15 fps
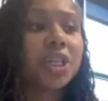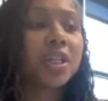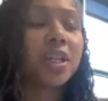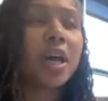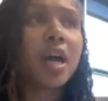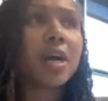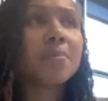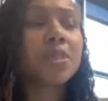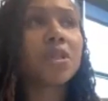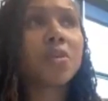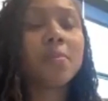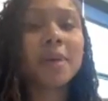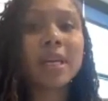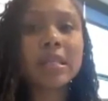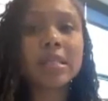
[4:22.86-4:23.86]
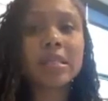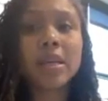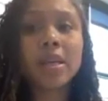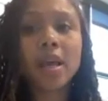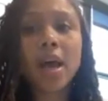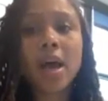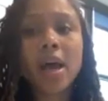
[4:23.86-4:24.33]
So the biggest thing
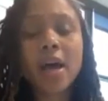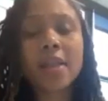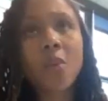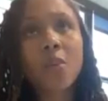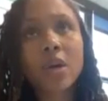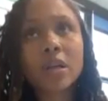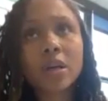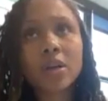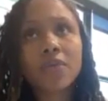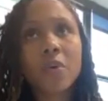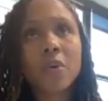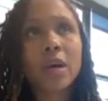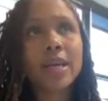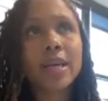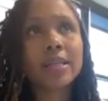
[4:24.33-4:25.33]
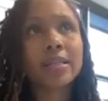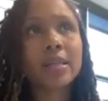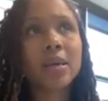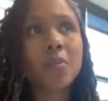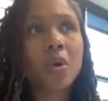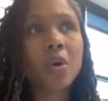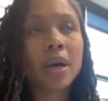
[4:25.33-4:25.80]
that we look for is
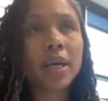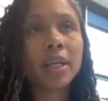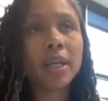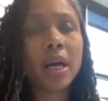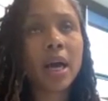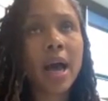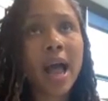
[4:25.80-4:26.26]
someone,